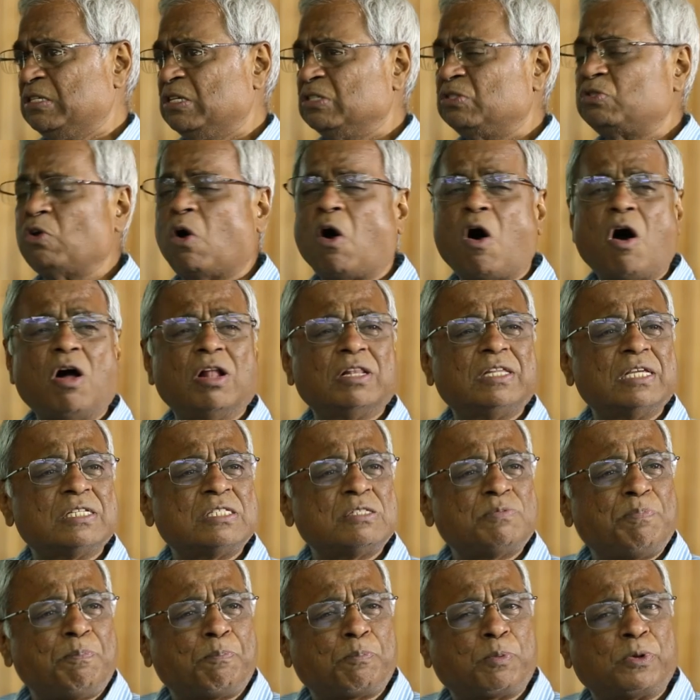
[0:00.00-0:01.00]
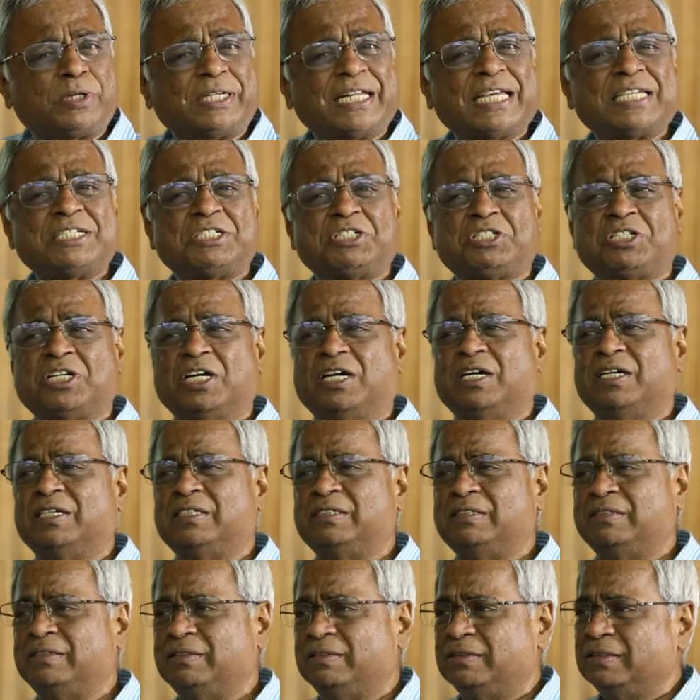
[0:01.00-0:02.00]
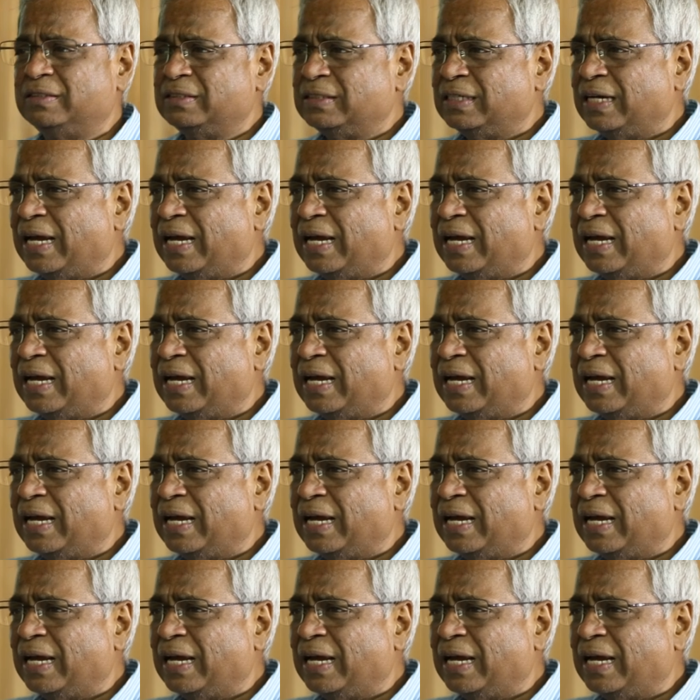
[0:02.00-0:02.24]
So, all this protection